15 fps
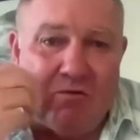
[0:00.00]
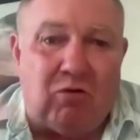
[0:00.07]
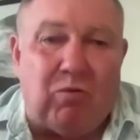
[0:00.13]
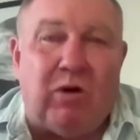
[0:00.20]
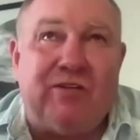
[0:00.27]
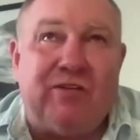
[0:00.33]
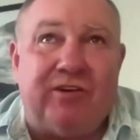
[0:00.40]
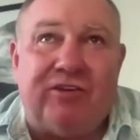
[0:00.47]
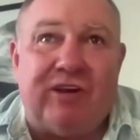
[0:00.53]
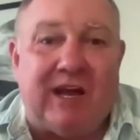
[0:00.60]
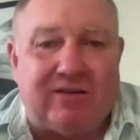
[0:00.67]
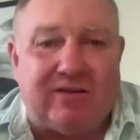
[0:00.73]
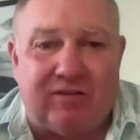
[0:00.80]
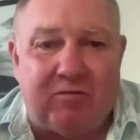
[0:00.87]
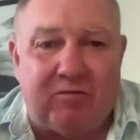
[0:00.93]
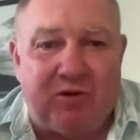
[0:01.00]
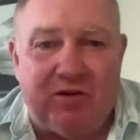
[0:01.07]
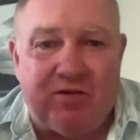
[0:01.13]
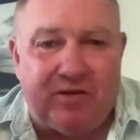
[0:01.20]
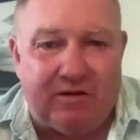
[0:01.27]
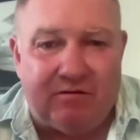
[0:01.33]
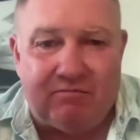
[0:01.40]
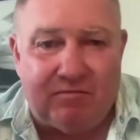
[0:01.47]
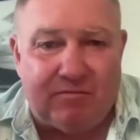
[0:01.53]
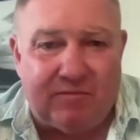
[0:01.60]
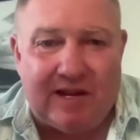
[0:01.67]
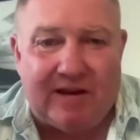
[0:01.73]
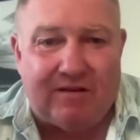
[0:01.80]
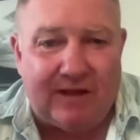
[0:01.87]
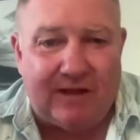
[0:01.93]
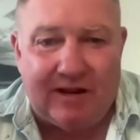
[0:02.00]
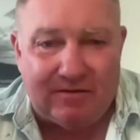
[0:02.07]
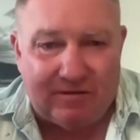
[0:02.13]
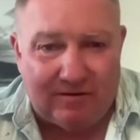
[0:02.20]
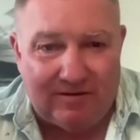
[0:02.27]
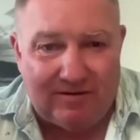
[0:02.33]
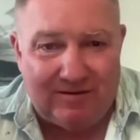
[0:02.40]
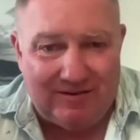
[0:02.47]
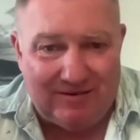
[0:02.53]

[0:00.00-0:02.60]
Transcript: Well, what's the chance of them using 10,000?